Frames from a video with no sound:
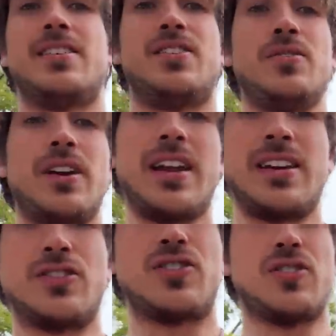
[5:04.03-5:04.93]
You are
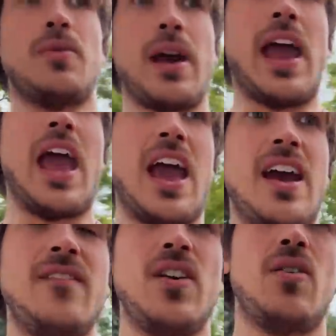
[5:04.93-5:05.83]
getting so
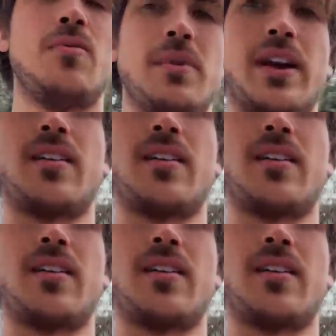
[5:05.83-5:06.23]
heavy. Oh my